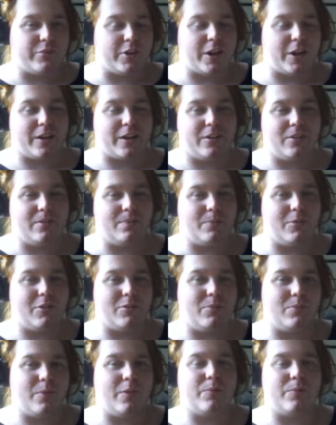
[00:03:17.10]
Like
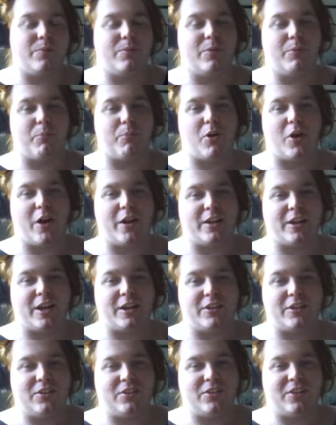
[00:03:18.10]
the
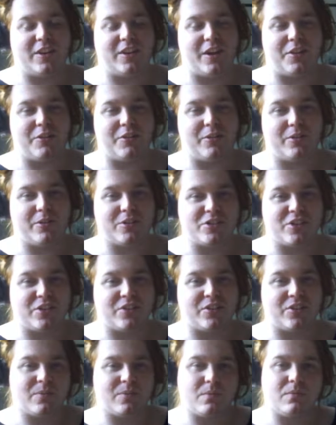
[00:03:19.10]
bright colors together are
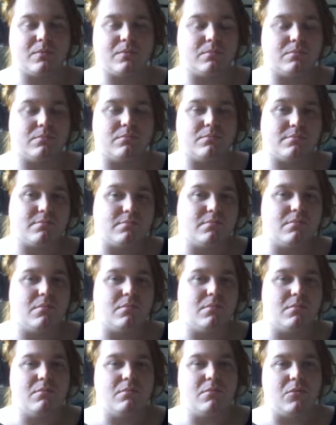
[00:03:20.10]
just
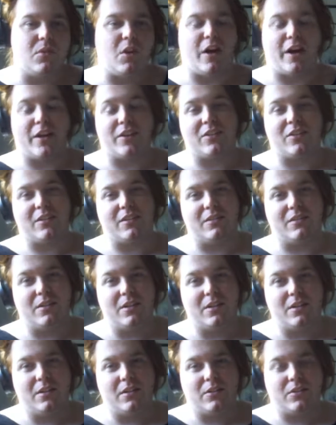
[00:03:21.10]
nice.
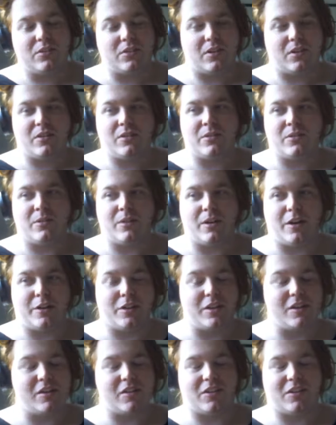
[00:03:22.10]
So
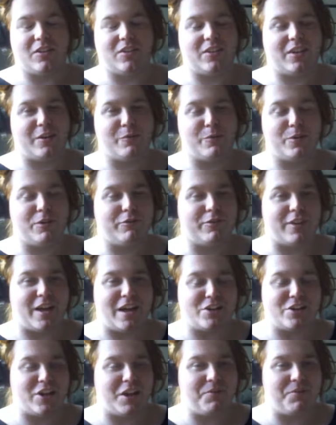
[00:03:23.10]
I think I'd stick with
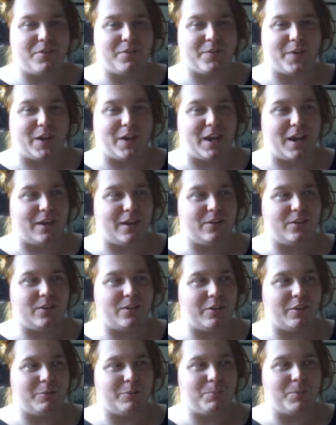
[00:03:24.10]
Flash even if I
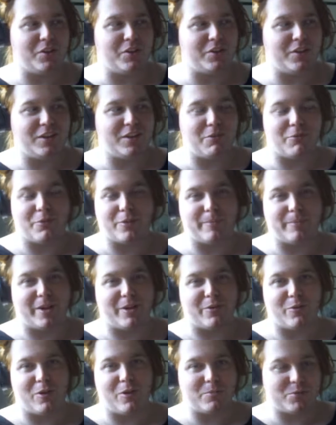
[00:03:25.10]
had a billion
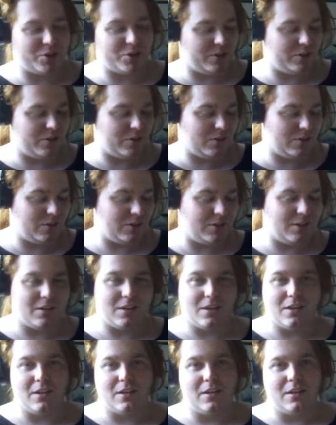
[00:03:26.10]
different better options.
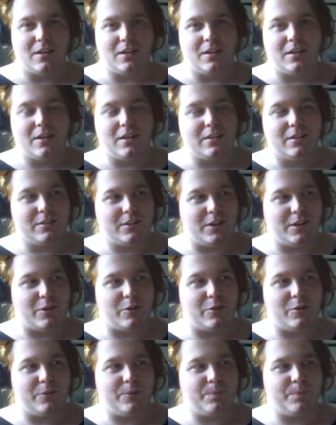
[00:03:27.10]

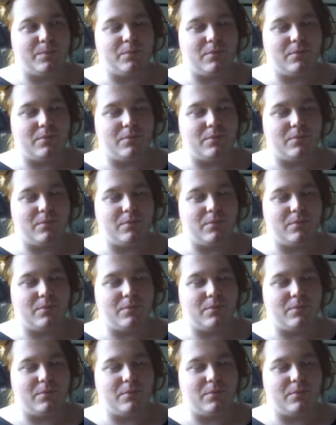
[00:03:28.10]
You know,